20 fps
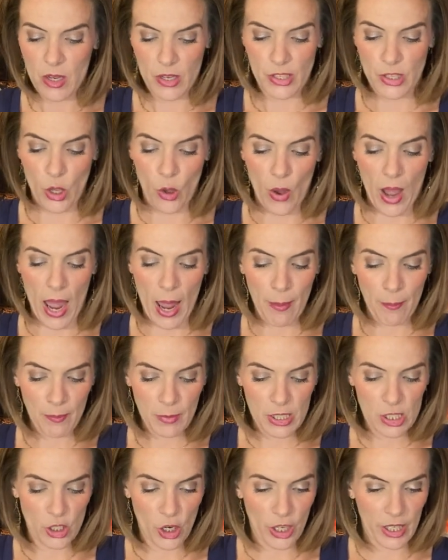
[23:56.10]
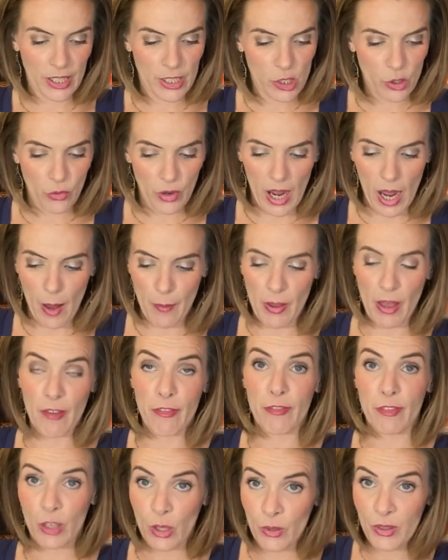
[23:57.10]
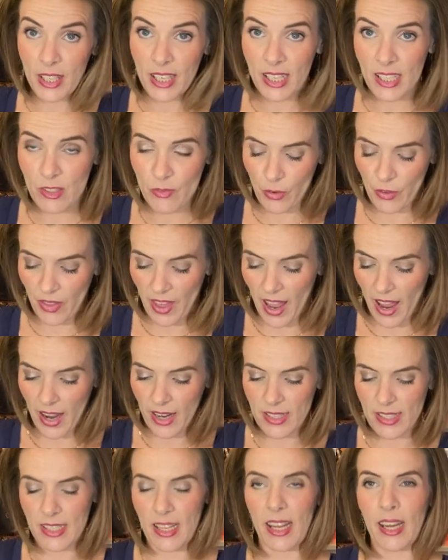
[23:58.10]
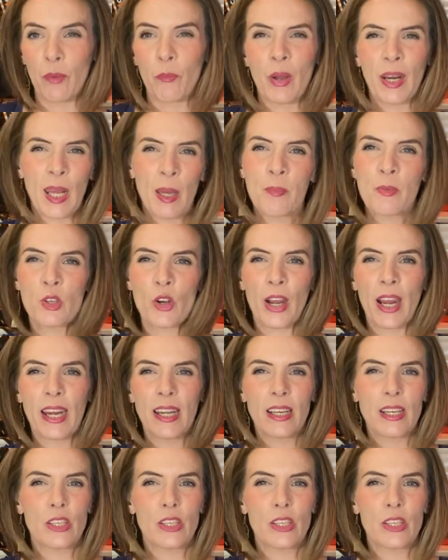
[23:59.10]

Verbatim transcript: So I'm starting to grab a few things for that. And what I'm trying